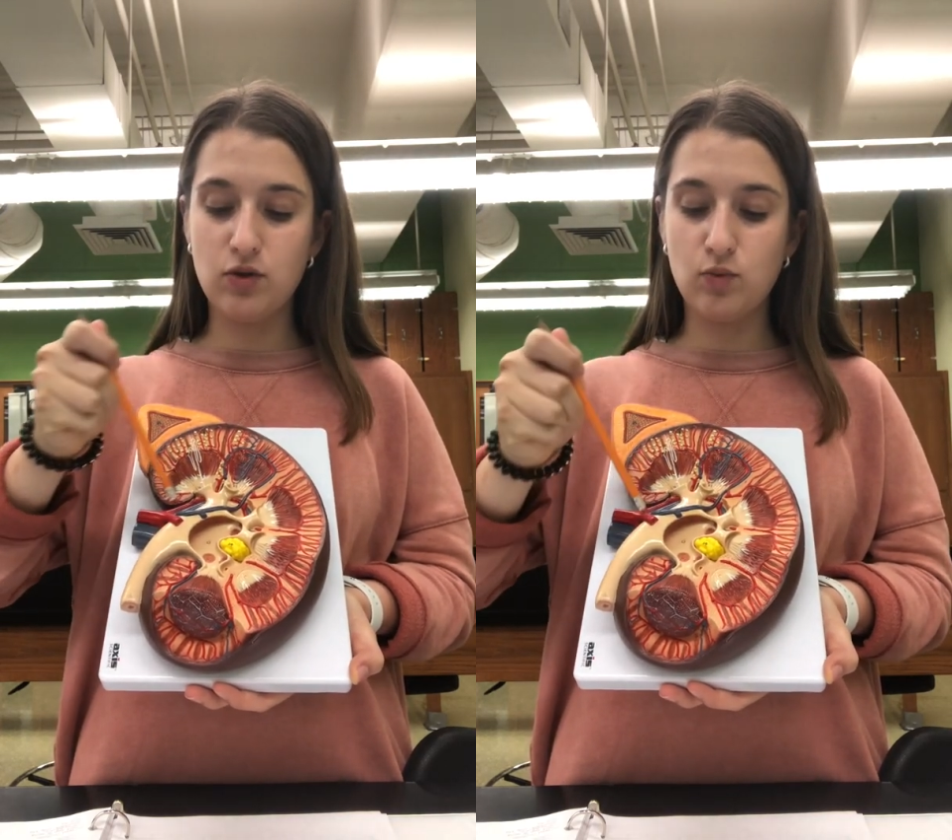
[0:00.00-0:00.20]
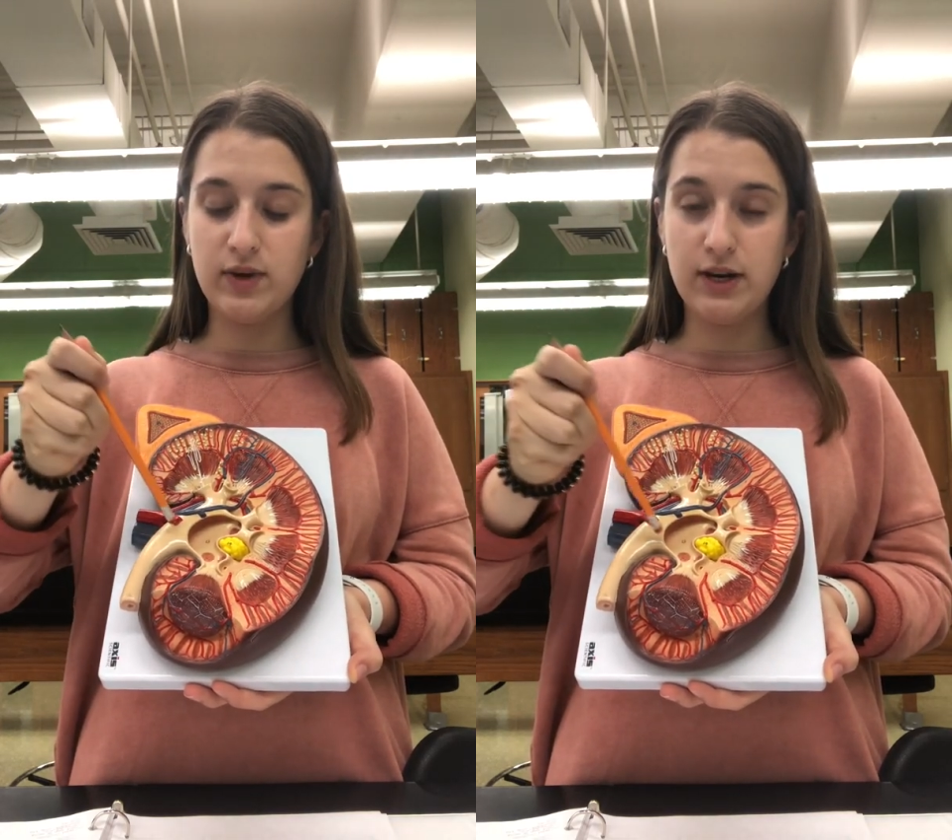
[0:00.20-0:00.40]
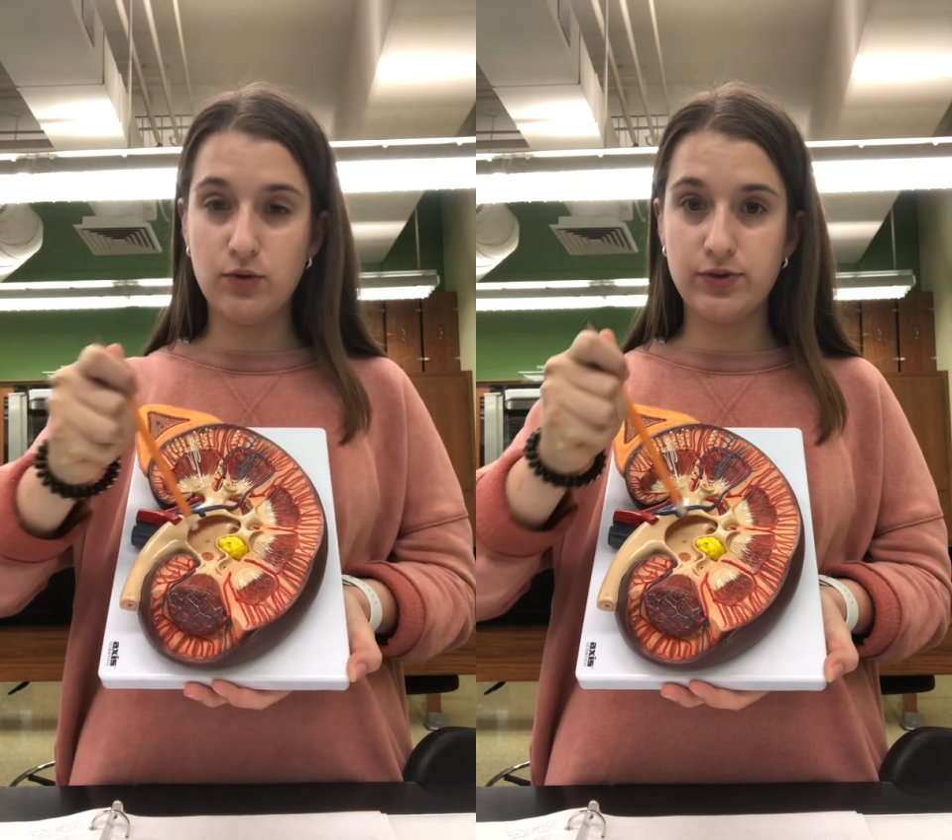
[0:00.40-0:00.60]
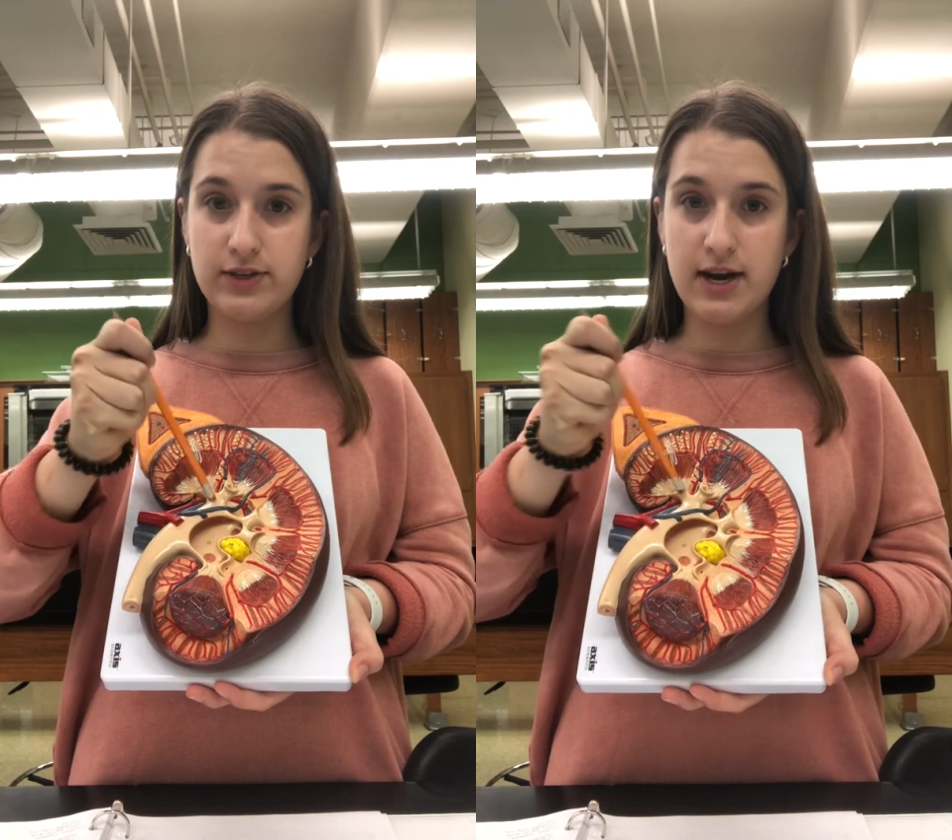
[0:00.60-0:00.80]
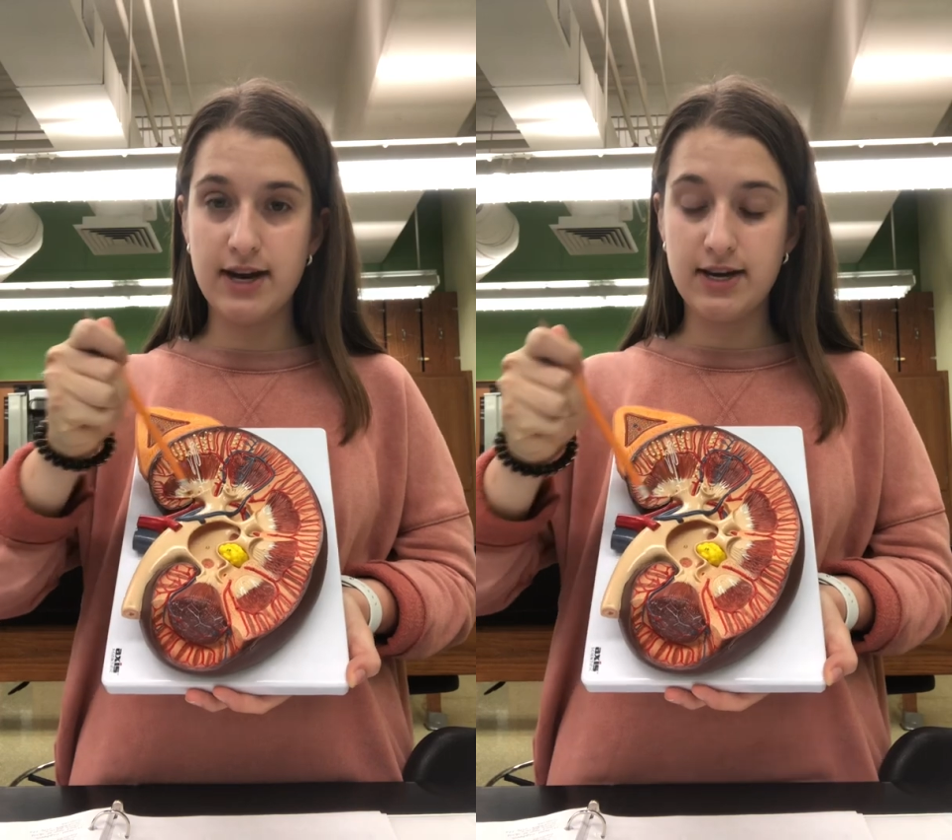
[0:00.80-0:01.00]
renal
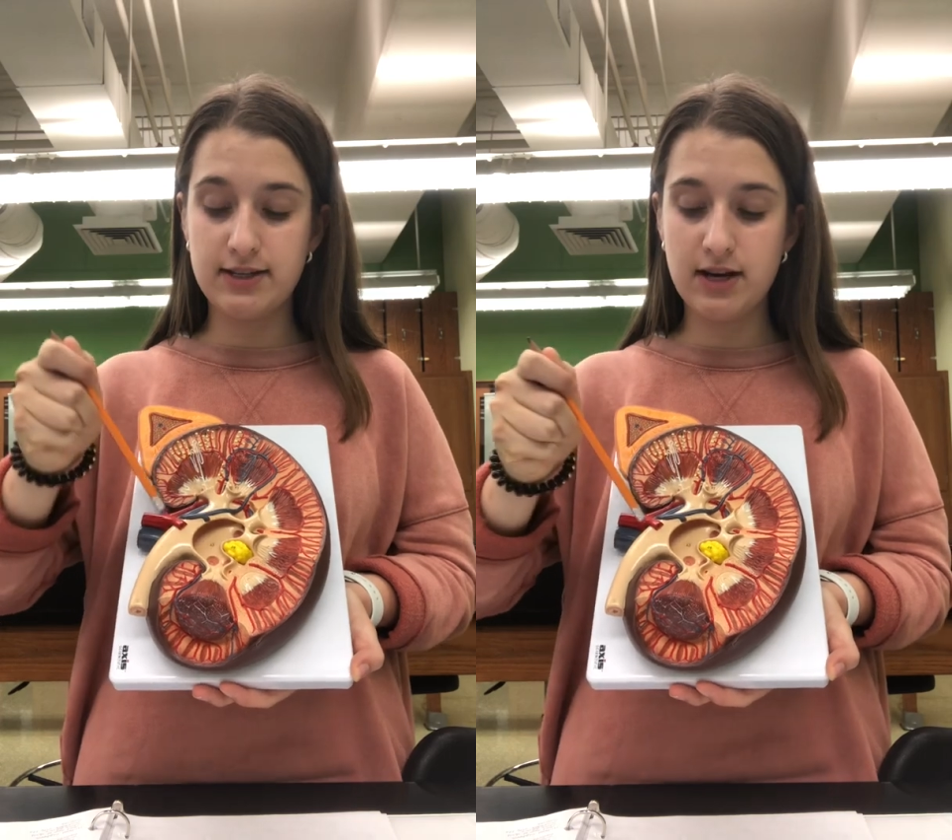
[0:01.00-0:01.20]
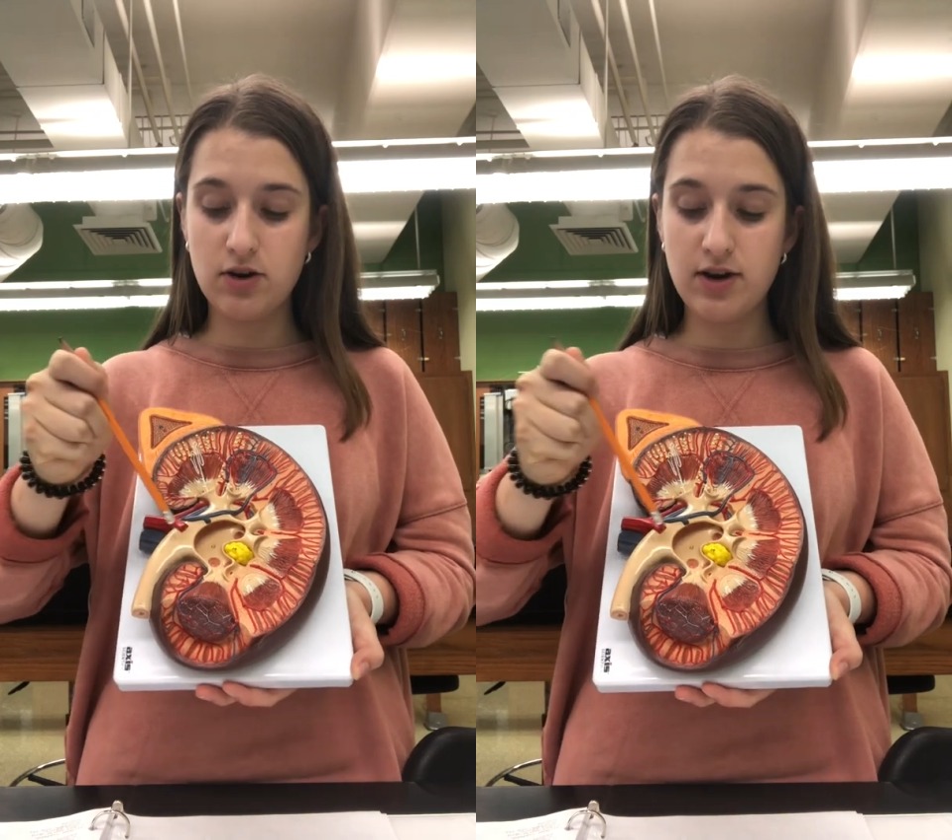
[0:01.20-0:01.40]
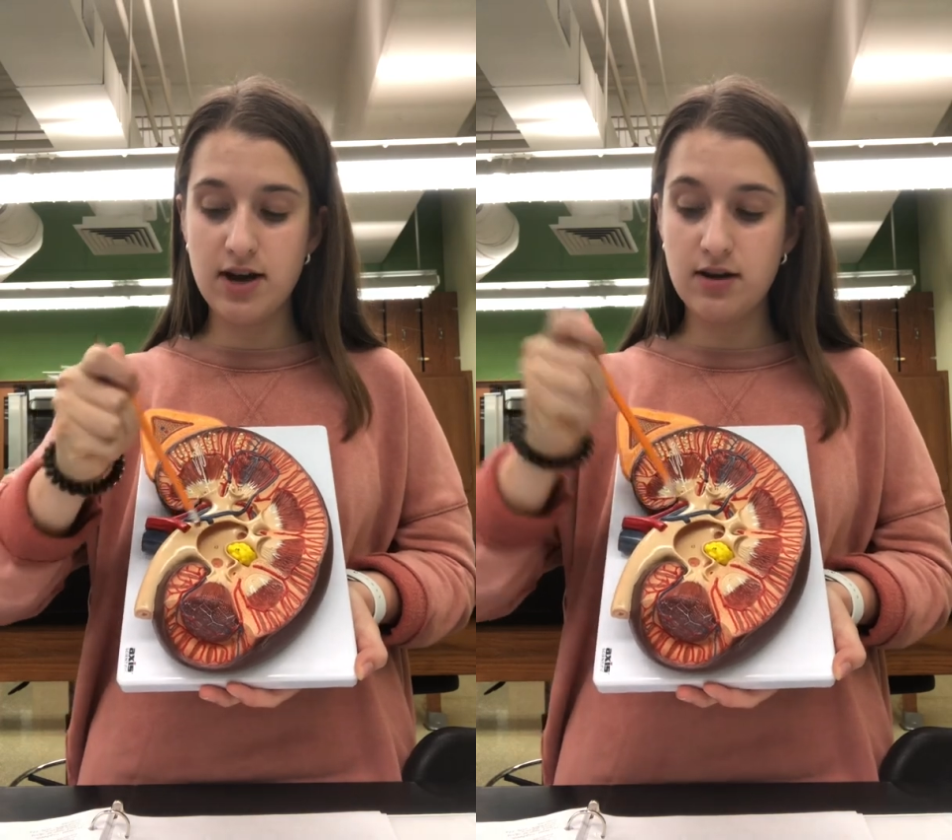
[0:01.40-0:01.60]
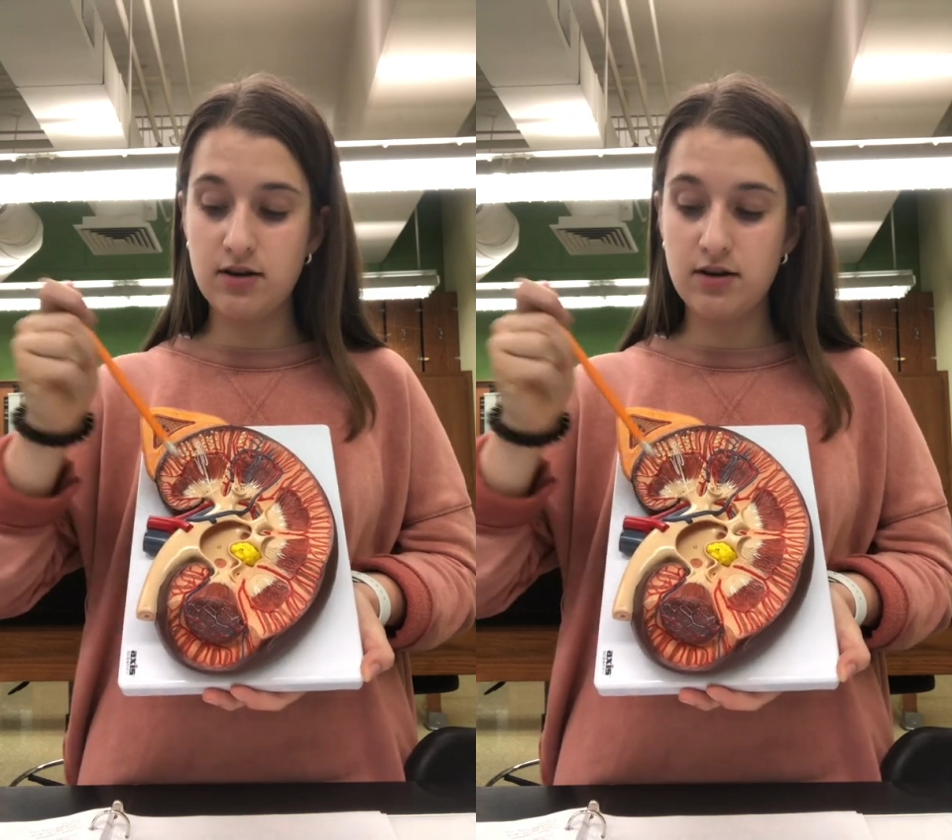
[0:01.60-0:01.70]
sinus area.